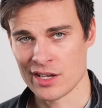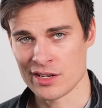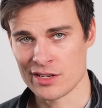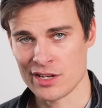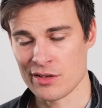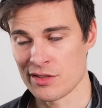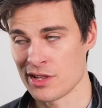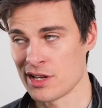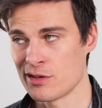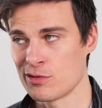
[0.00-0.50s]

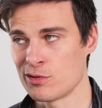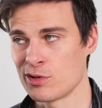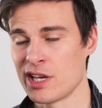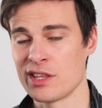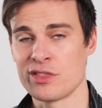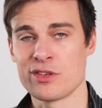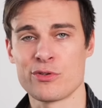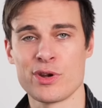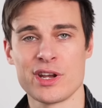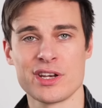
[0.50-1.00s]
don't think will
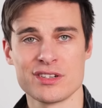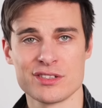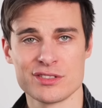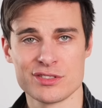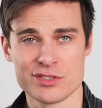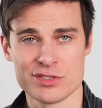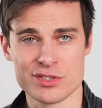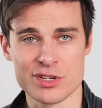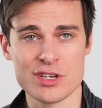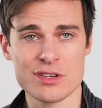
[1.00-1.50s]
get the credit it
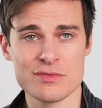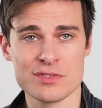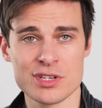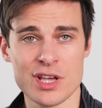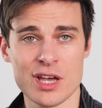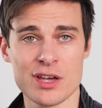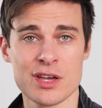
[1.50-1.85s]
deserves, so